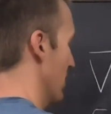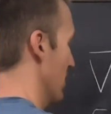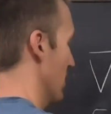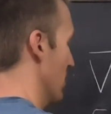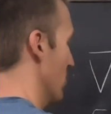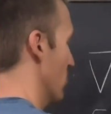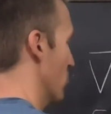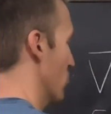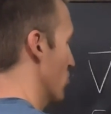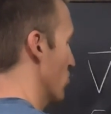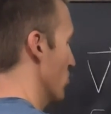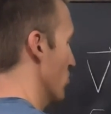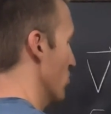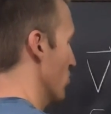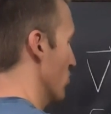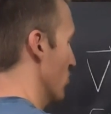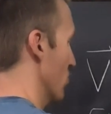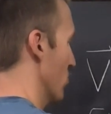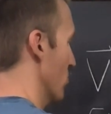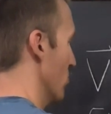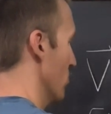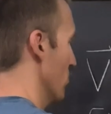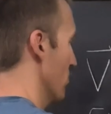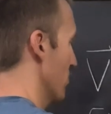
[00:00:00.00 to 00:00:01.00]
is 2,
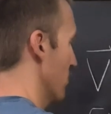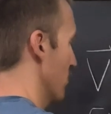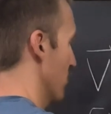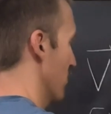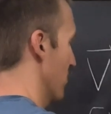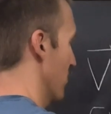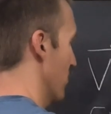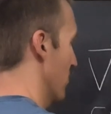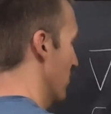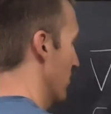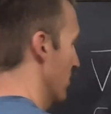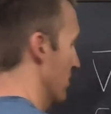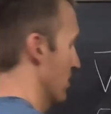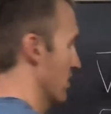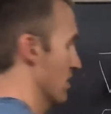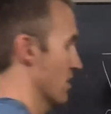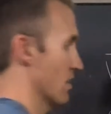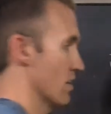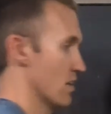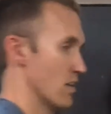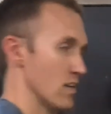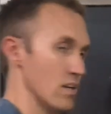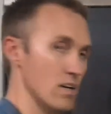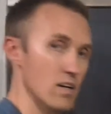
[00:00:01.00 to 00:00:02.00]
2,
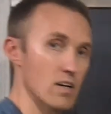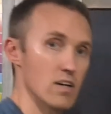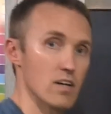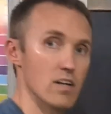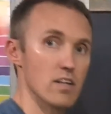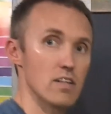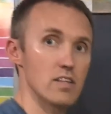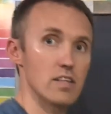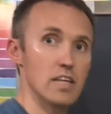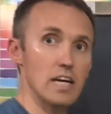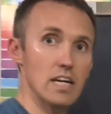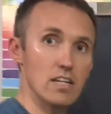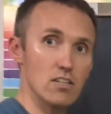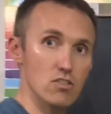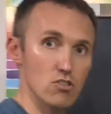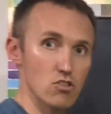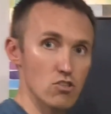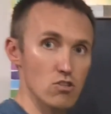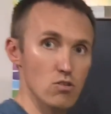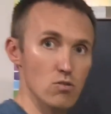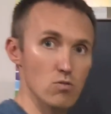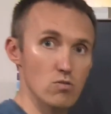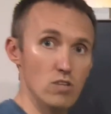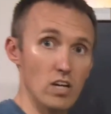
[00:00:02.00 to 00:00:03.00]
then
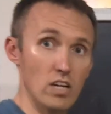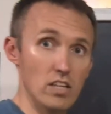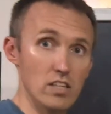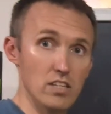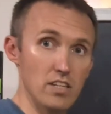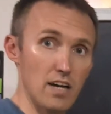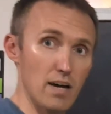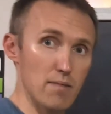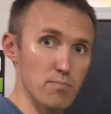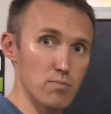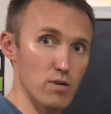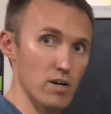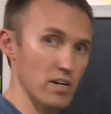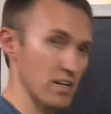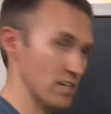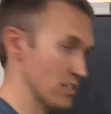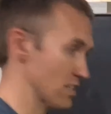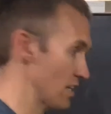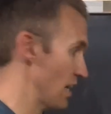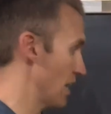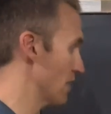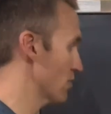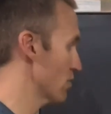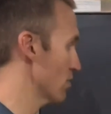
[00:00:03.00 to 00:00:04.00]
to take the dot product,
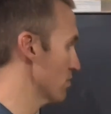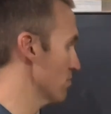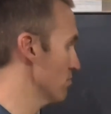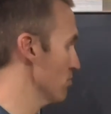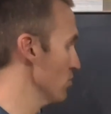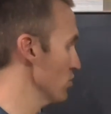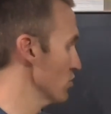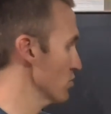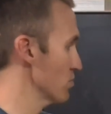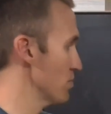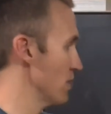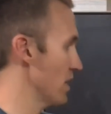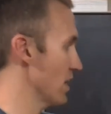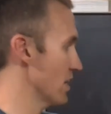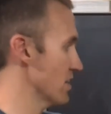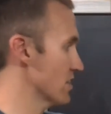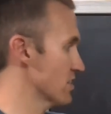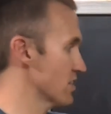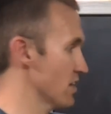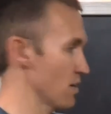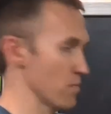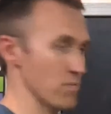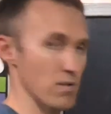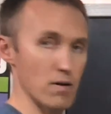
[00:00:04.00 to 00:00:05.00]
I would multiply the
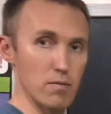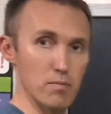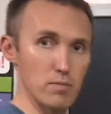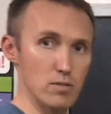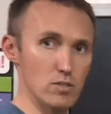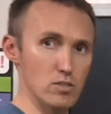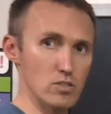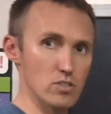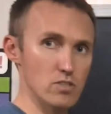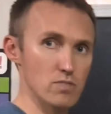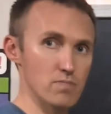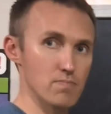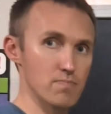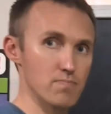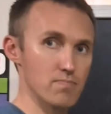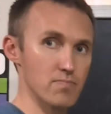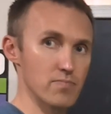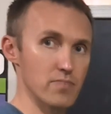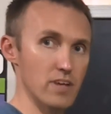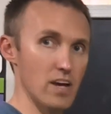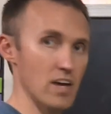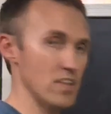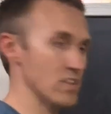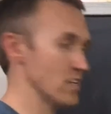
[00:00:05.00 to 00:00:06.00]
top numbers
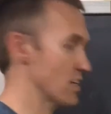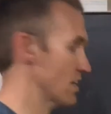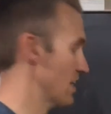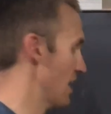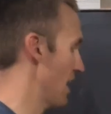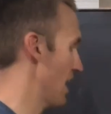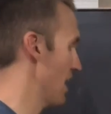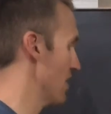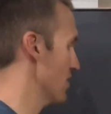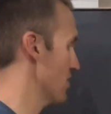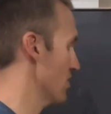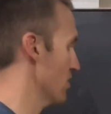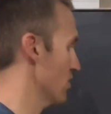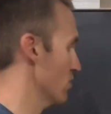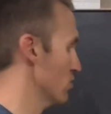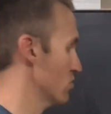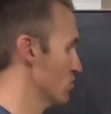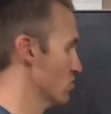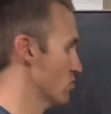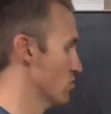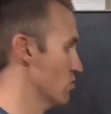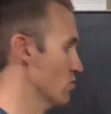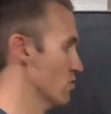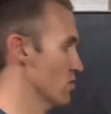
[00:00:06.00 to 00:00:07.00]
and then add
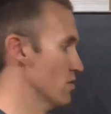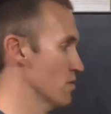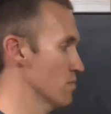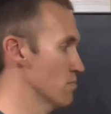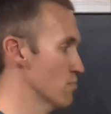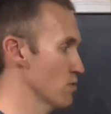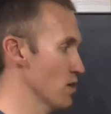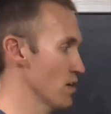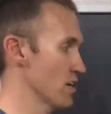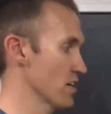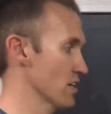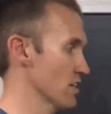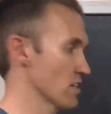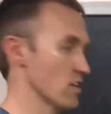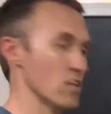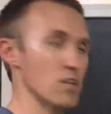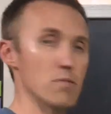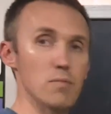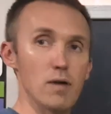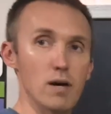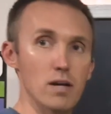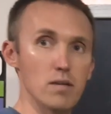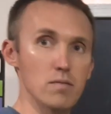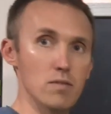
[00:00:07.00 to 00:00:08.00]
those to the product of the
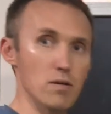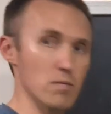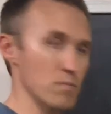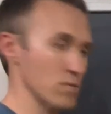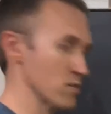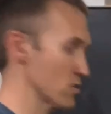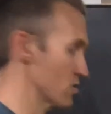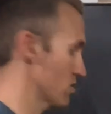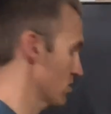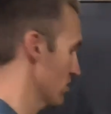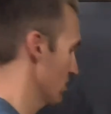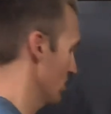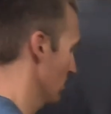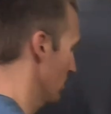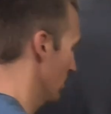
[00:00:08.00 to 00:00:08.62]
bottom numbers.